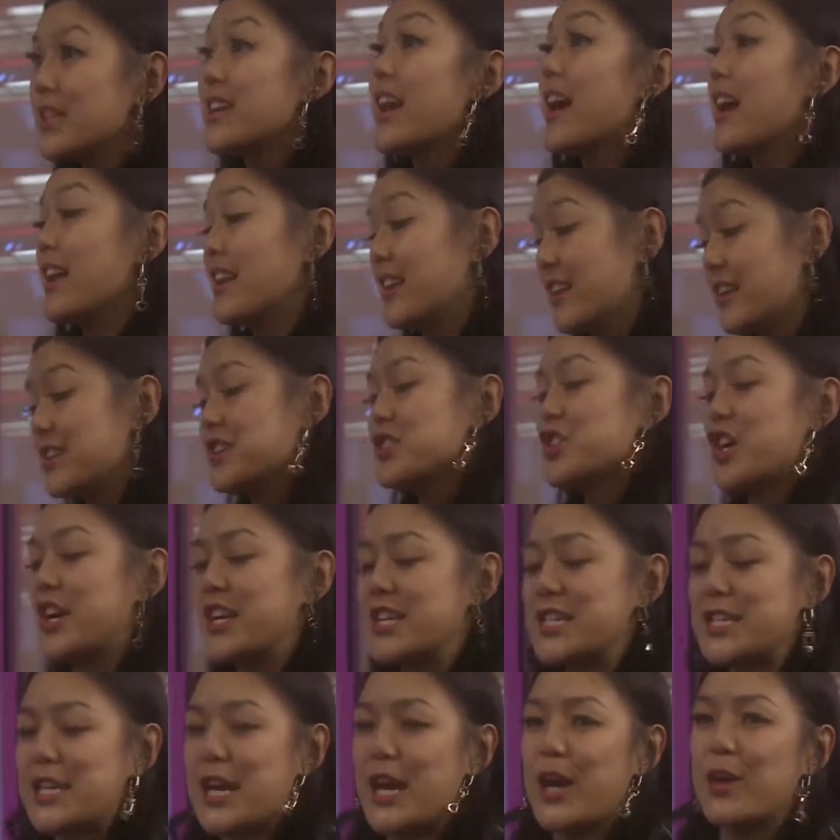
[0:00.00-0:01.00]
yeah, London,
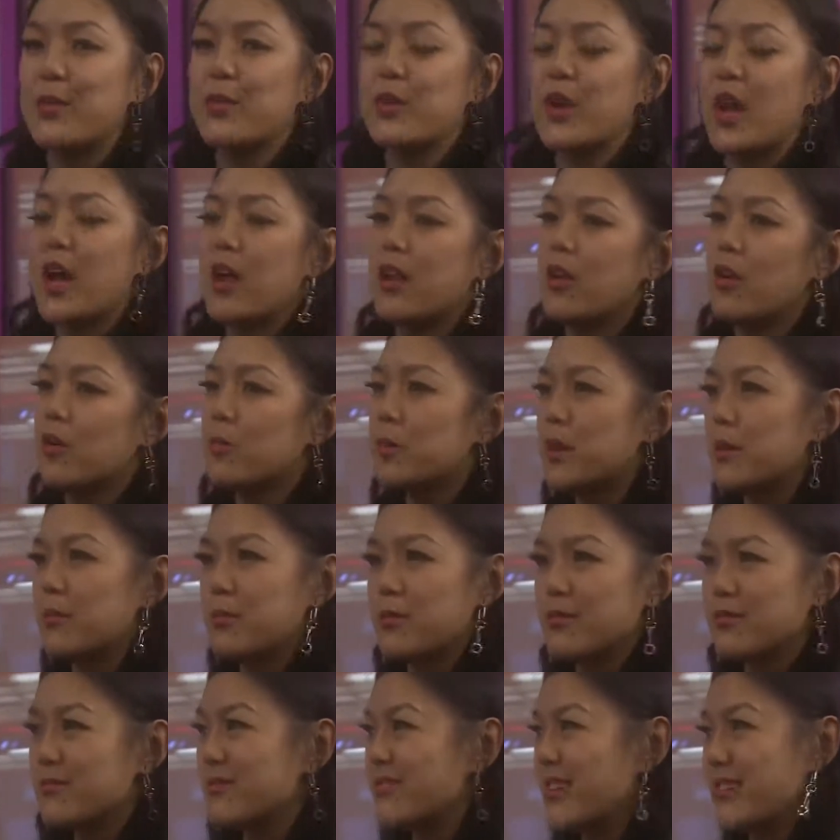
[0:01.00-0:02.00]
Chinatown. A lot of
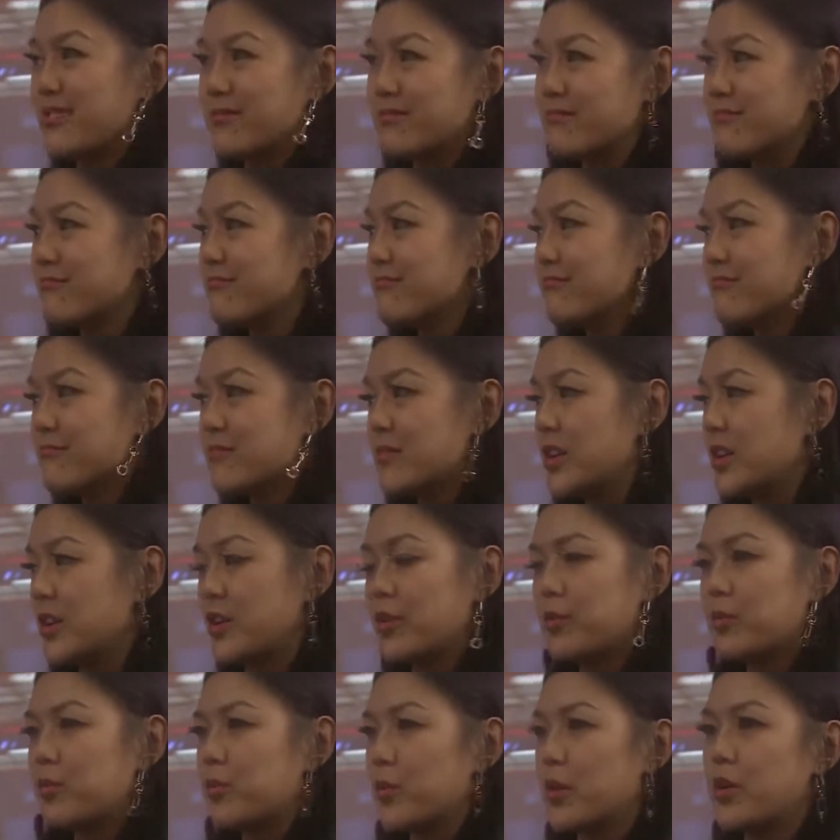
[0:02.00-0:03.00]
people didn't,
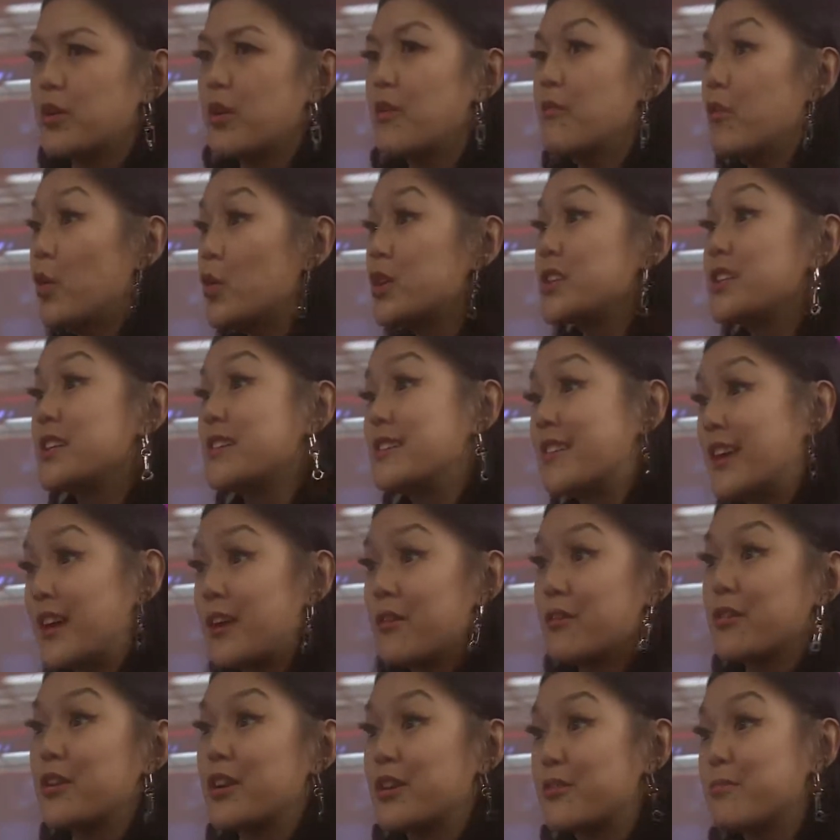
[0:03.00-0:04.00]
were avoiding the
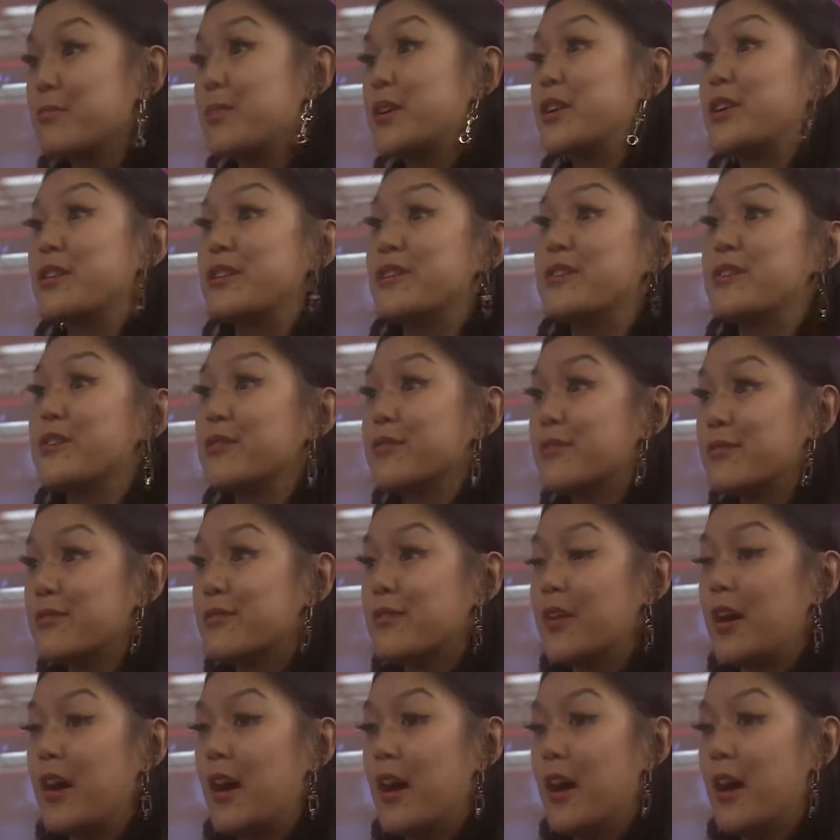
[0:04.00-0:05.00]
area because
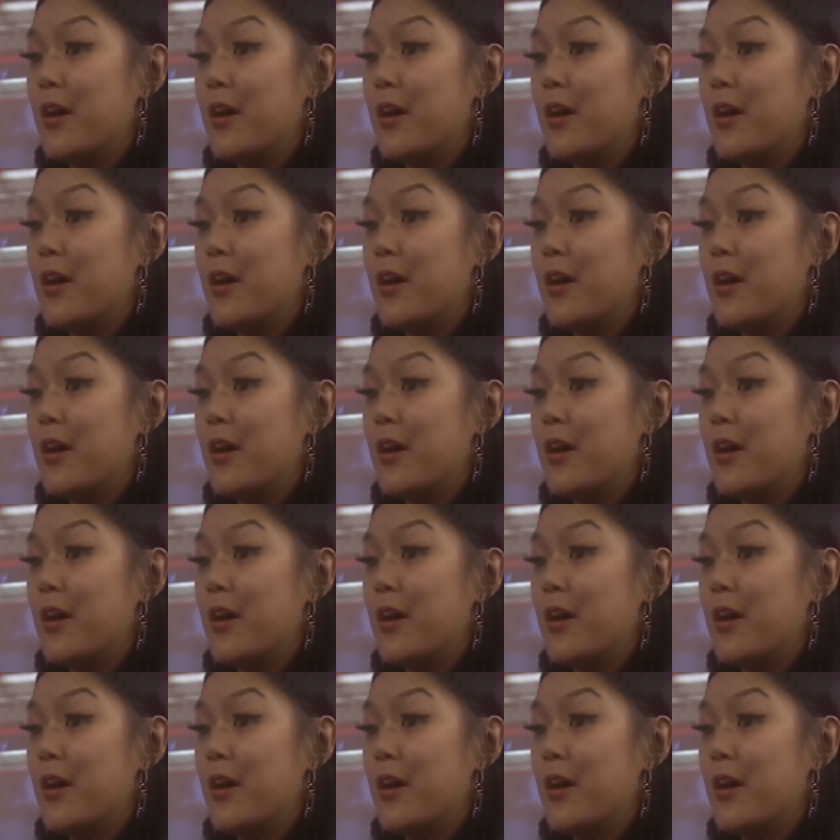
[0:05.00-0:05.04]
of,